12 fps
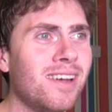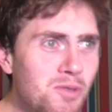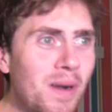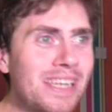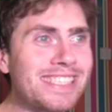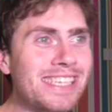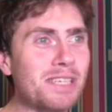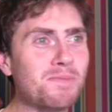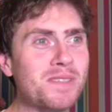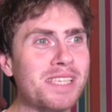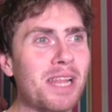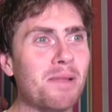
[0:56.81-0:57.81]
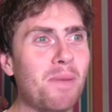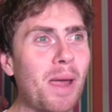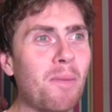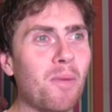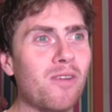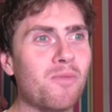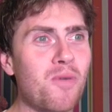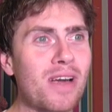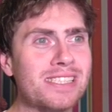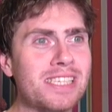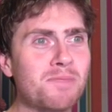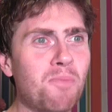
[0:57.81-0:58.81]
26% of the people have
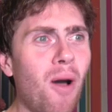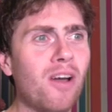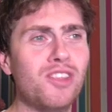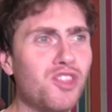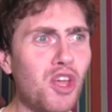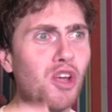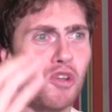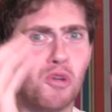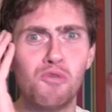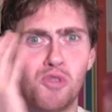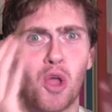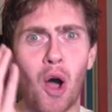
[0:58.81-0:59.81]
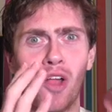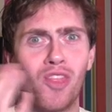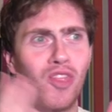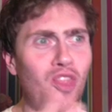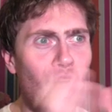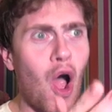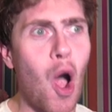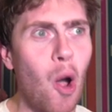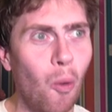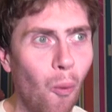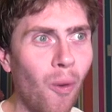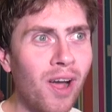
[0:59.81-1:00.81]
pressed this button. Do you not
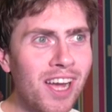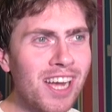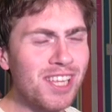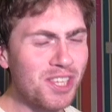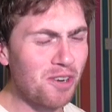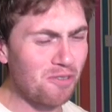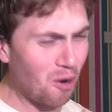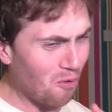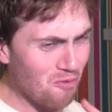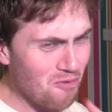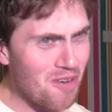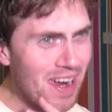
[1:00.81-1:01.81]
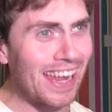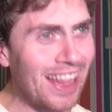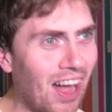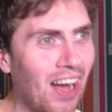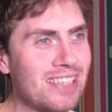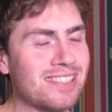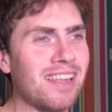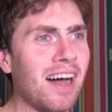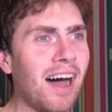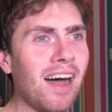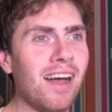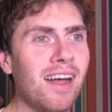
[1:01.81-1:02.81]
know? Do you not realize
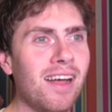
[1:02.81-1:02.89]
that?